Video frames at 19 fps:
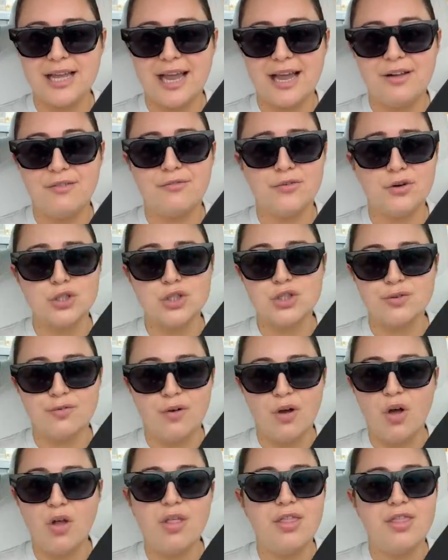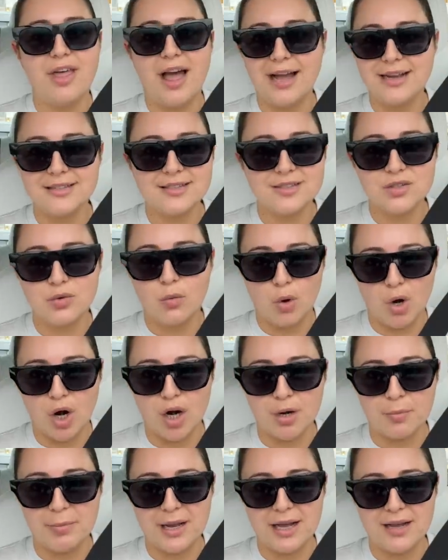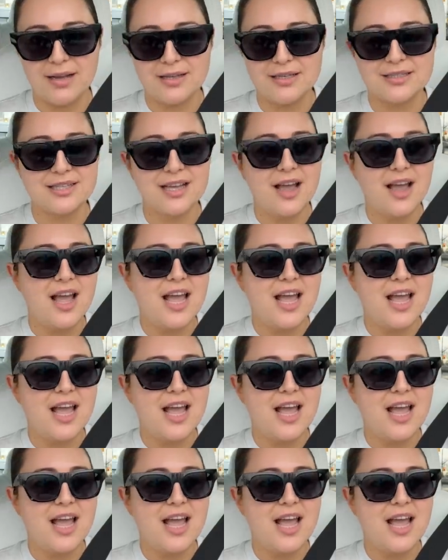and first of all, that doesn't work because